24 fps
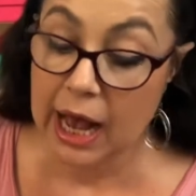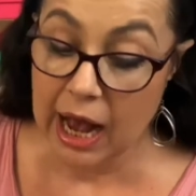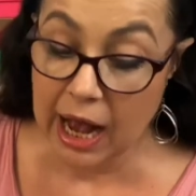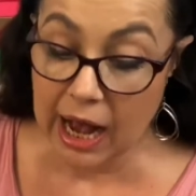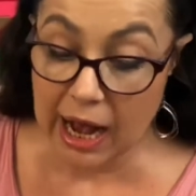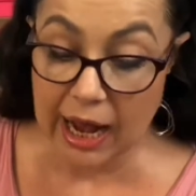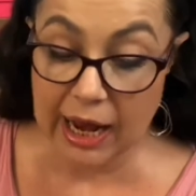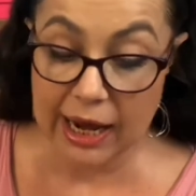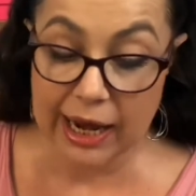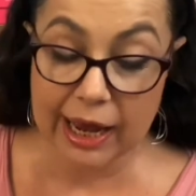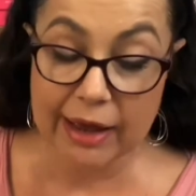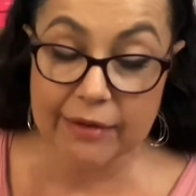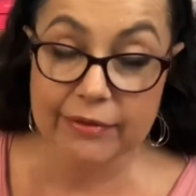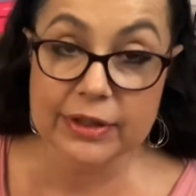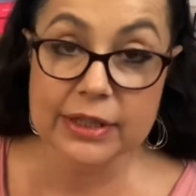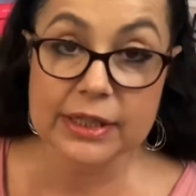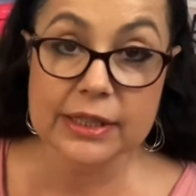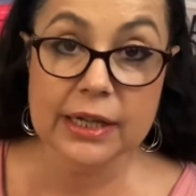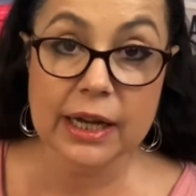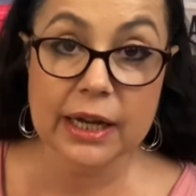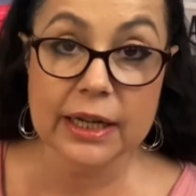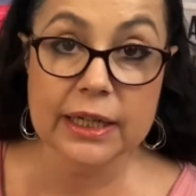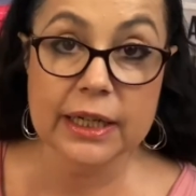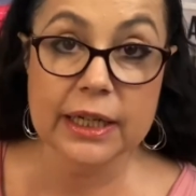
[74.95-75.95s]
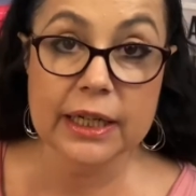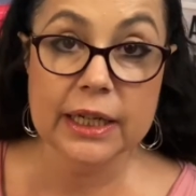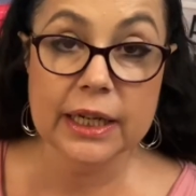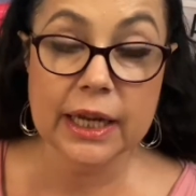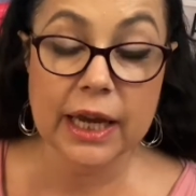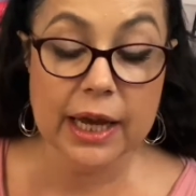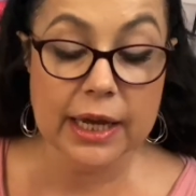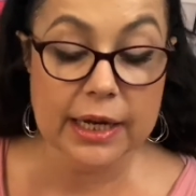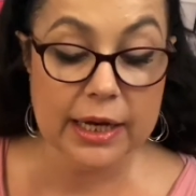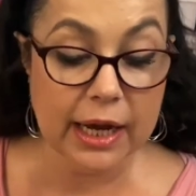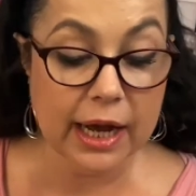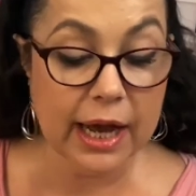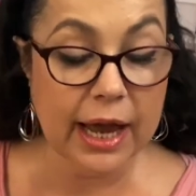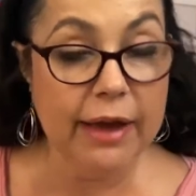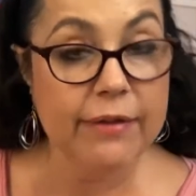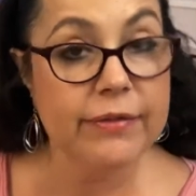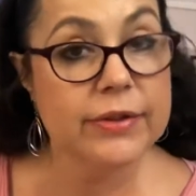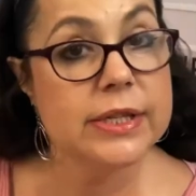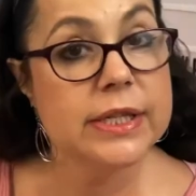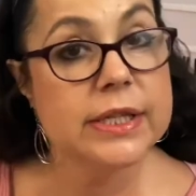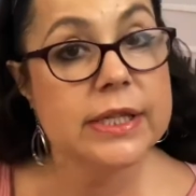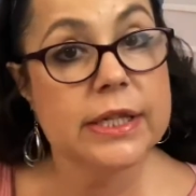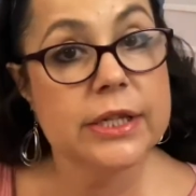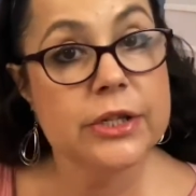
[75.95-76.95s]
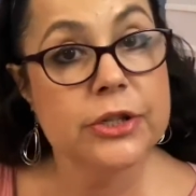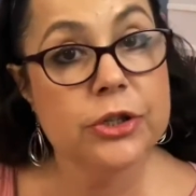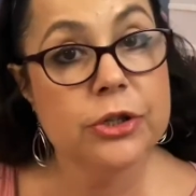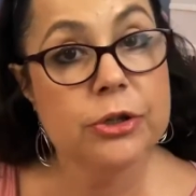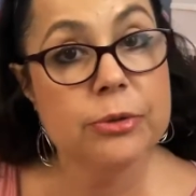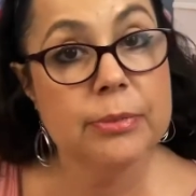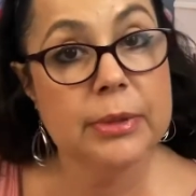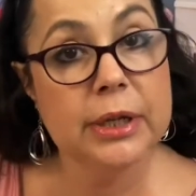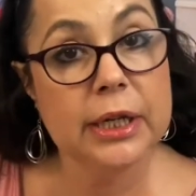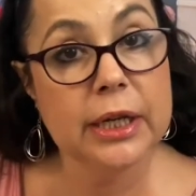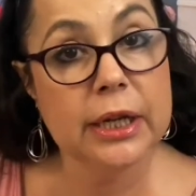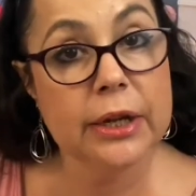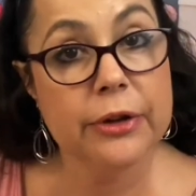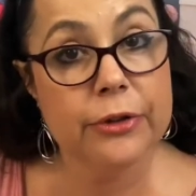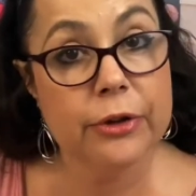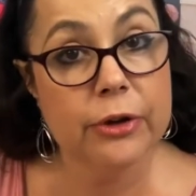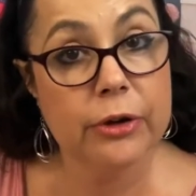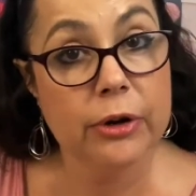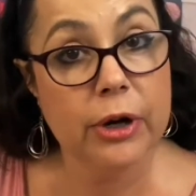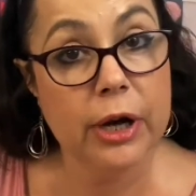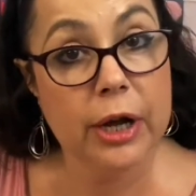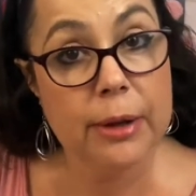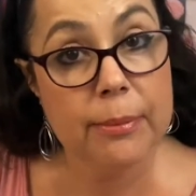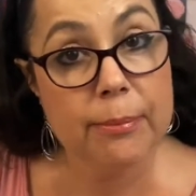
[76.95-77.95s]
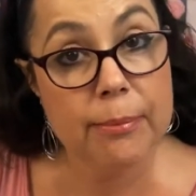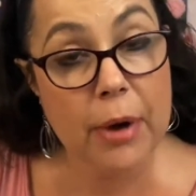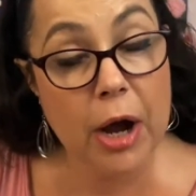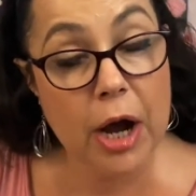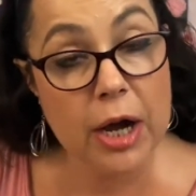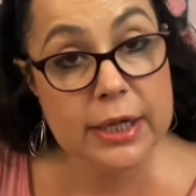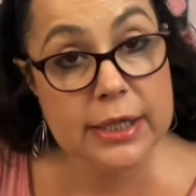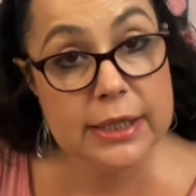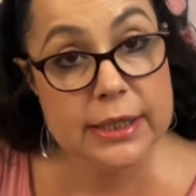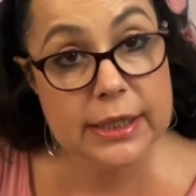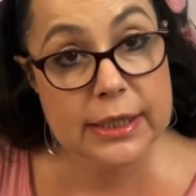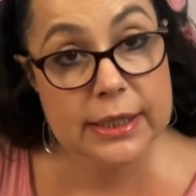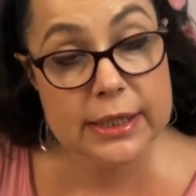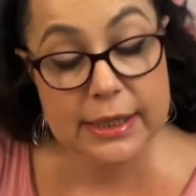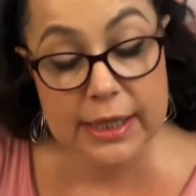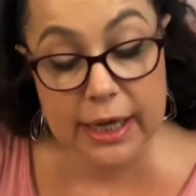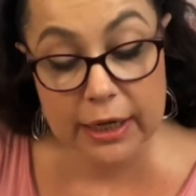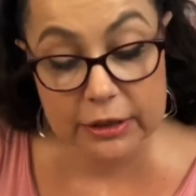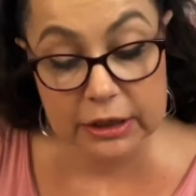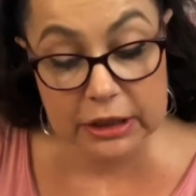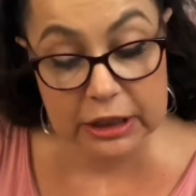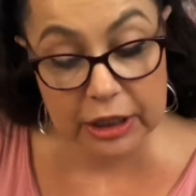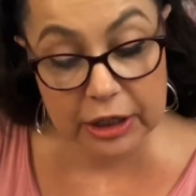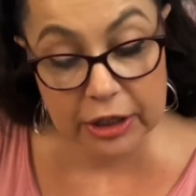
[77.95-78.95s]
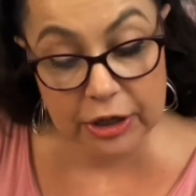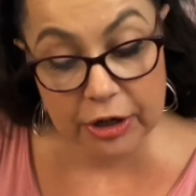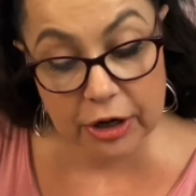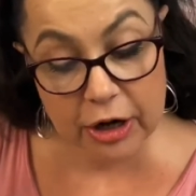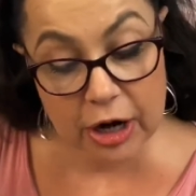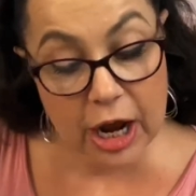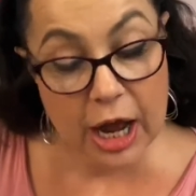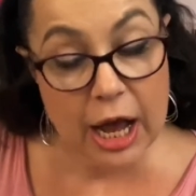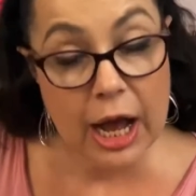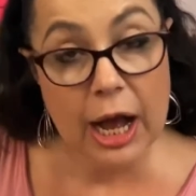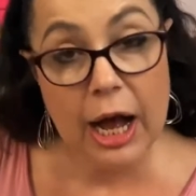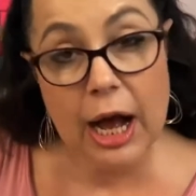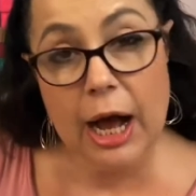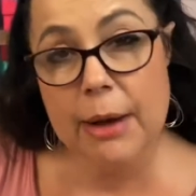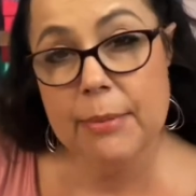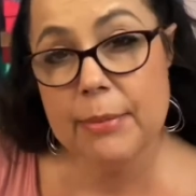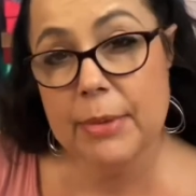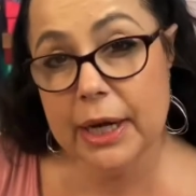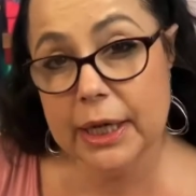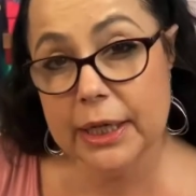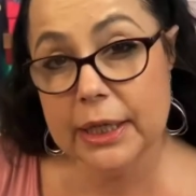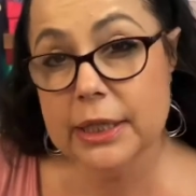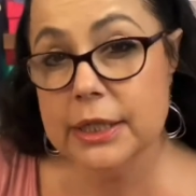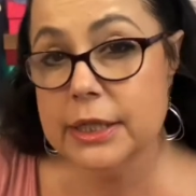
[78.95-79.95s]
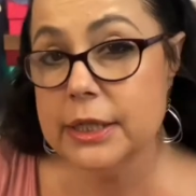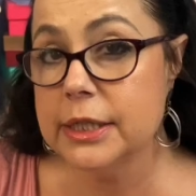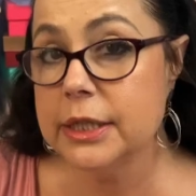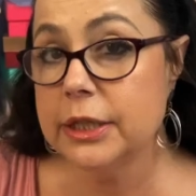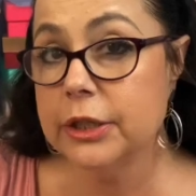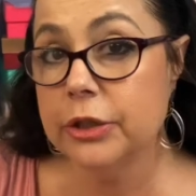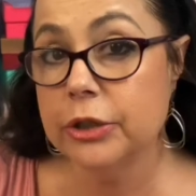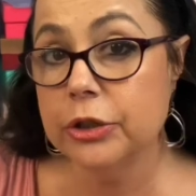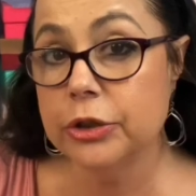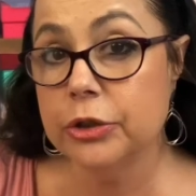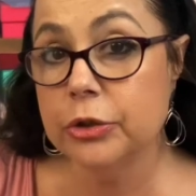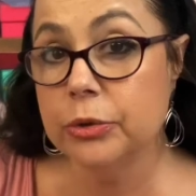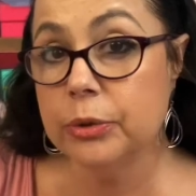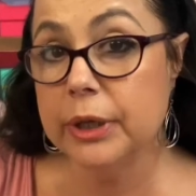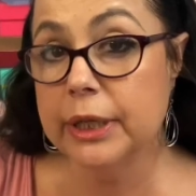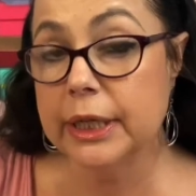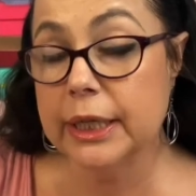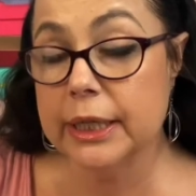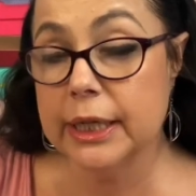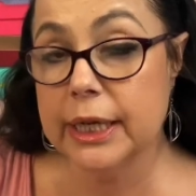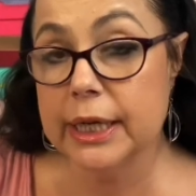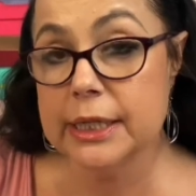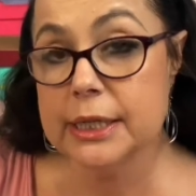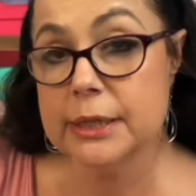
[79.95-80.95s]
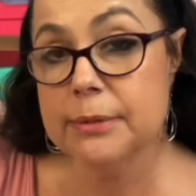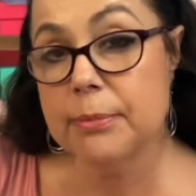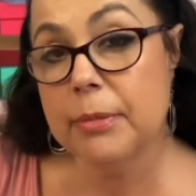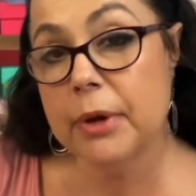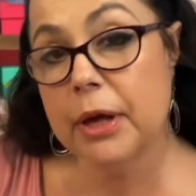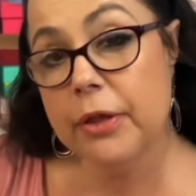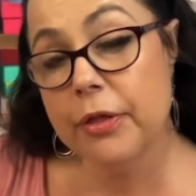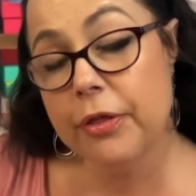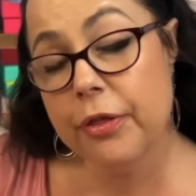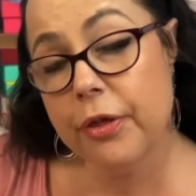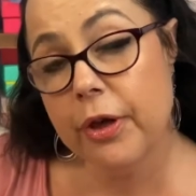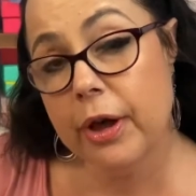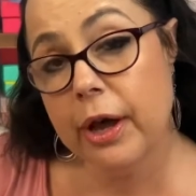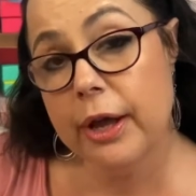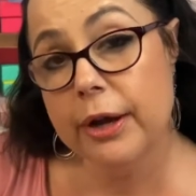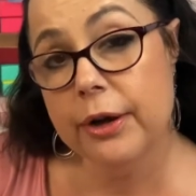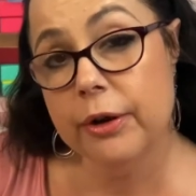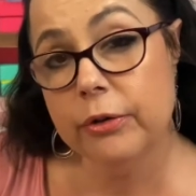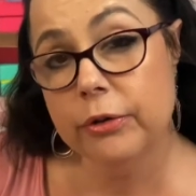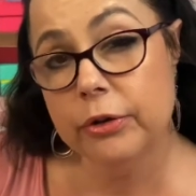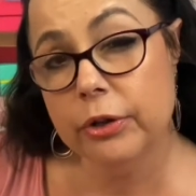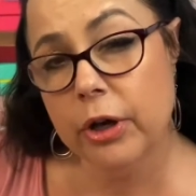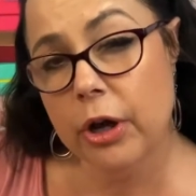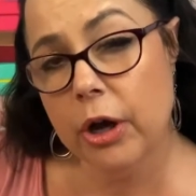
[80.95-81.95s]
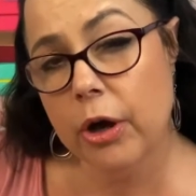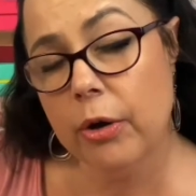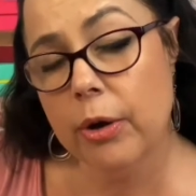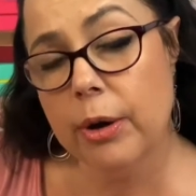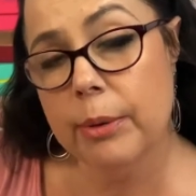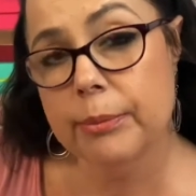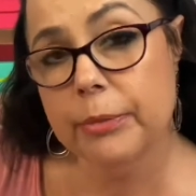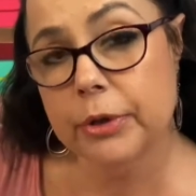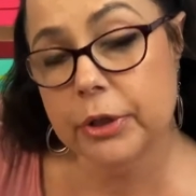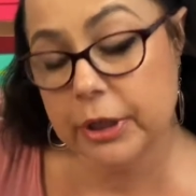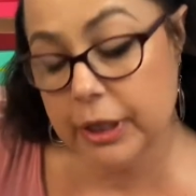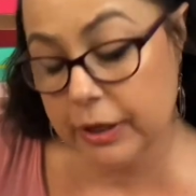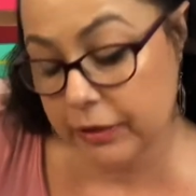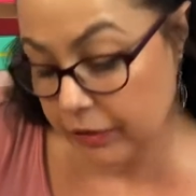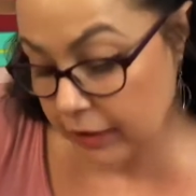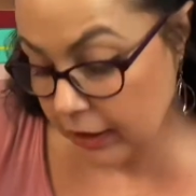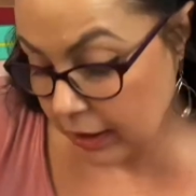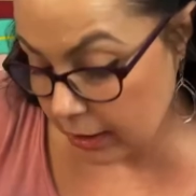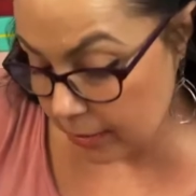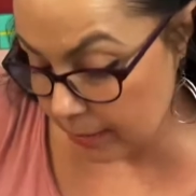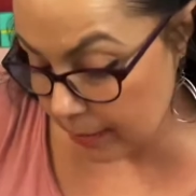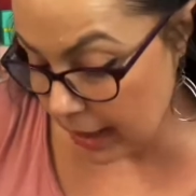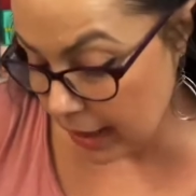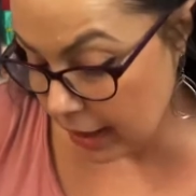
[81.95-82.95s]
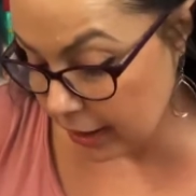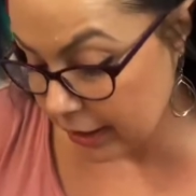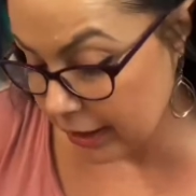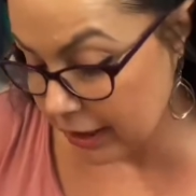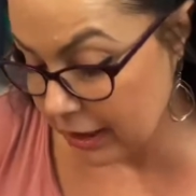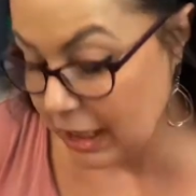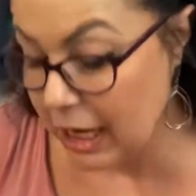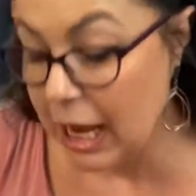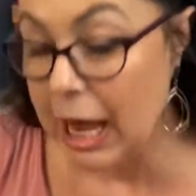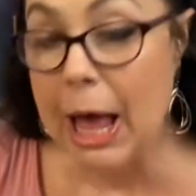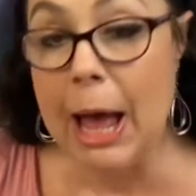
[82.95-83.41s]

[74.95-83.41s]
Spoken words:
I haven't done it yet. I haven't seen too many other unboxings out there. I might consider doing it next month. I don't know. I'm going to think about it.